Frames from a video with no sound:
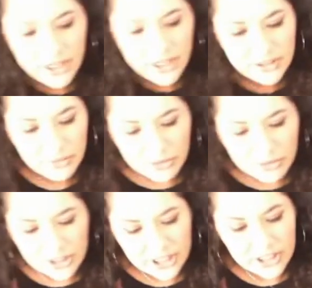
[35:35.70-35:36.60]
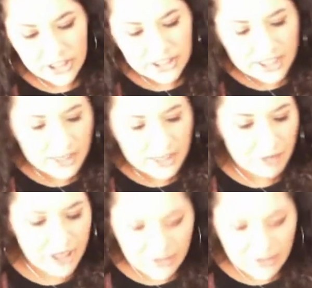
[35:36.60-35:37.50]
a really good tip. I didn't
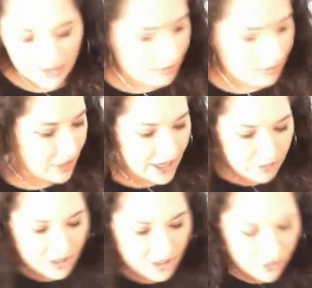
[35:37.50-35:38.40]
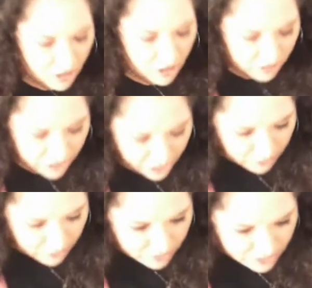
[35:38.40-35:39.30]
think about how to make longer
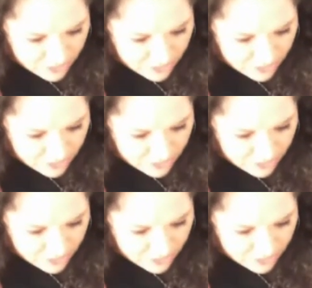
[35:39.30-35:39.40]
dowels.